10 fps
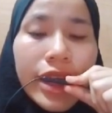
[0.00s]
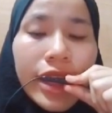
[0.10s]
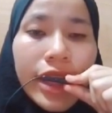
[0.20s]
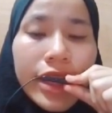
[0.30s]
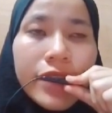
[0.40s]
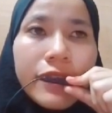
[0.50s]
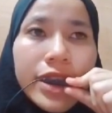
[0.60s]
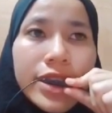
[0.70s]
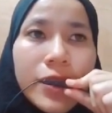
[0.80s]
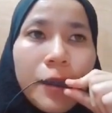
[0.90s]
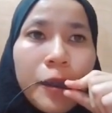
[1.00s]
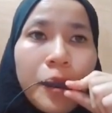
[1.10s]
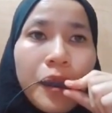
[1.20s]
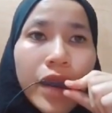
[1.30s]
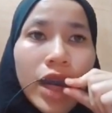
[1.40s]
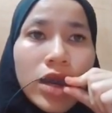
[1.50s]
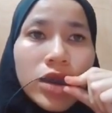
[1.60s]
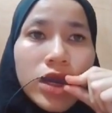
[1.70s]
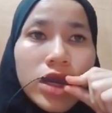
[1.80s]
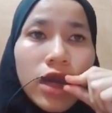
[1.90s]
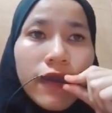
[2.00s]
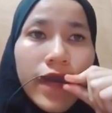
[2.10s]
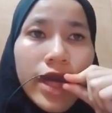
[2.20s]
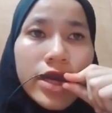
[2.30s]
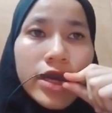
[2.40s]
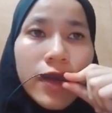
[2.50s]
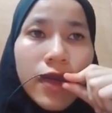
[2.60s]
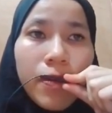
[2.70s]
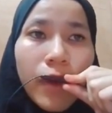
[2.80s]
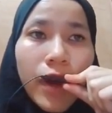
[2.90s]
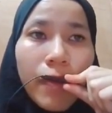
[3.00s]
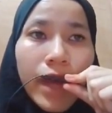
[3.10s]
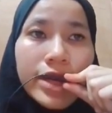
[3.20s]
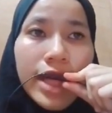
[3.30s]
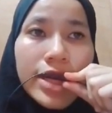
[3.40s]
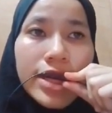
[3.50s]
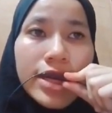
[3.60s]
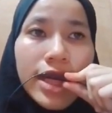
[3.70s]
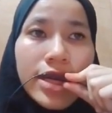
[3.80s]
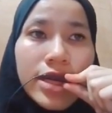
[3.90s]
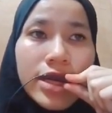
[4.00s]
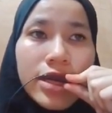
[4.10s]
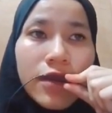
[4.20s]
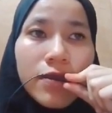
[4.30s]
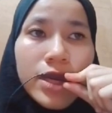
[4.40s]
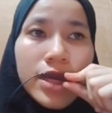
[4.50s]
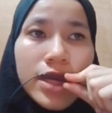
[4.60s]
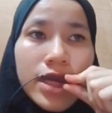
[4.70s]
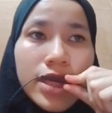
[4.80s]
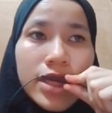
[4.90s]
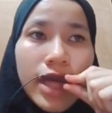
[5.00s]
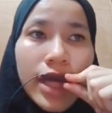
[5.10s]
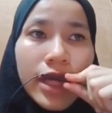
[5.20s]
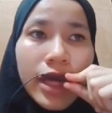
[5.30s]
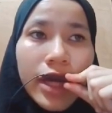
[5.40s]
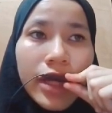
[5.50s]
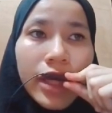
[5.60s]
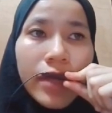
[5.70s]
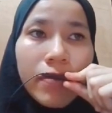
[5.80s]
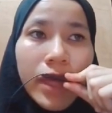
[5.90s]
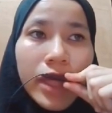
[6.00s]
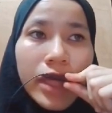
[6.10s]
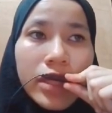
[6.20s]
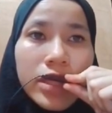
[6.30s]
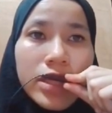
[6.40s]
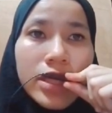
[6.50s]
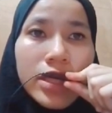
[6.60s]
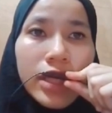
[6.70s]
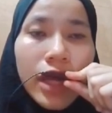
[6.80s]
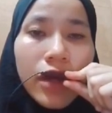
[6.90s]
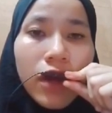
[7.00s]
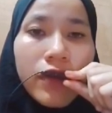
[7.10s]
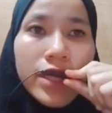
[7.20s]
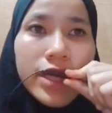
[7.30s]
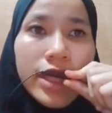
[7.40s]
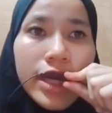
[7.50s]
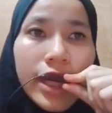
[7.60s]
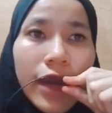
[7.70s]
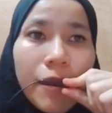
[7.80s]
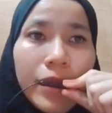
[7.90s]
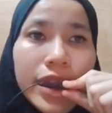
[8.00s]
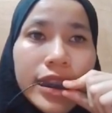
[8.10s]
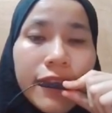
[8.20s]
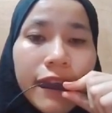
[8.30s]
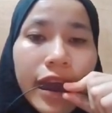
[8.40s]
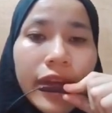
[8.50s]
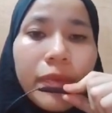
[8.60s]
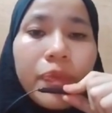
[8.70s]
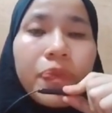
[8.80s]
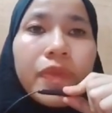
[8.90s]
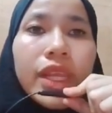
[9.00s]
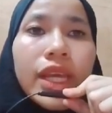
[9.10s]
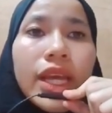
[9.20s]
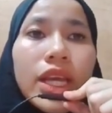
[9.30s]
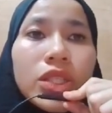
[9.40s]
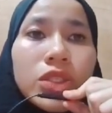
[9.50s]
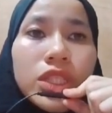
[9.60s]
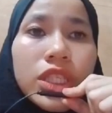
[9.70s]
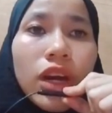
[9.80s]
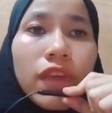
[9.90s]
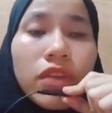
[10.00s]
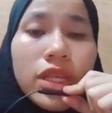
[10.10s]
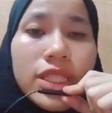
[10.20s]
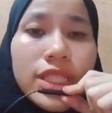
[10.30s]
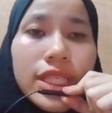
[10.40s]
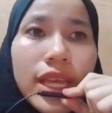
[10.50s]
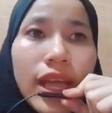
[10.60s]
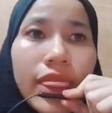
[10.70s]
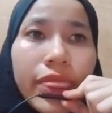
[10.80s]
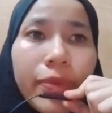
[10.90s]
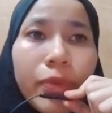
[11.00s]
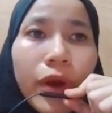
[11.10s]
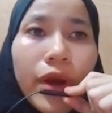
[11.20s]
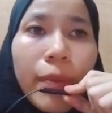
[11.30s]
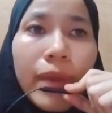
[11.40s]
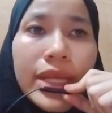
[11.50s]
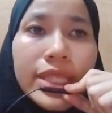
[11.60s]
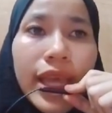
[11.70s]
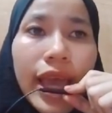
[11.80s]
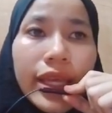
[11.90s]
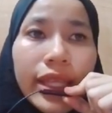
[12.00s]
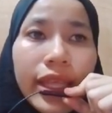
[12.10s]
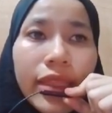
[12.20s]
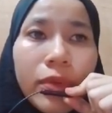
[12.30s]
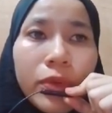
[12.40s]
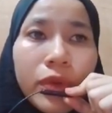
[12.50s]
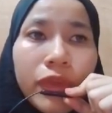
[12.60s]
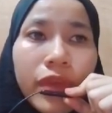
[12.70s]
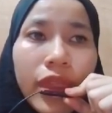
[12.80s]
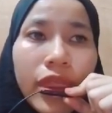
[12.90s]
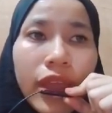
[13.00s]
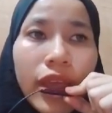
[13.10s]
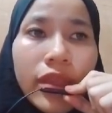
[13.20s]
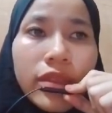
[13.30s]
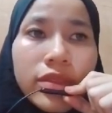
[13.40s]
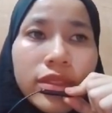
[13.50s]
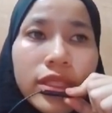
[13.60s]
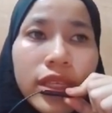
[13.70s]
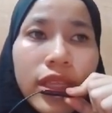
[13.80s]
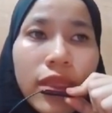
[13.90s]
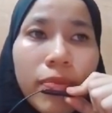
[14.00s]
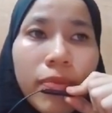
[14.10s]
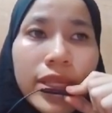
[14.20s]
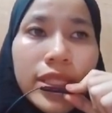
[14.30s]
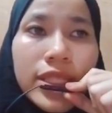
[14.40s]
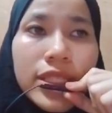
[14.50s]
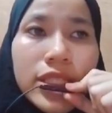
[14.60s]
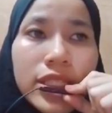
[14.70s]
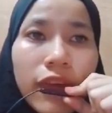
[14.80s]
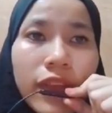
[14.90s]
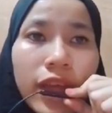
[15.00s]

categories. Duty of care. The board must exercise reasonable skills and care in making decisions and overseeing the company's affairs. Duty of loyalty. The board must act in good faith and in the best interest of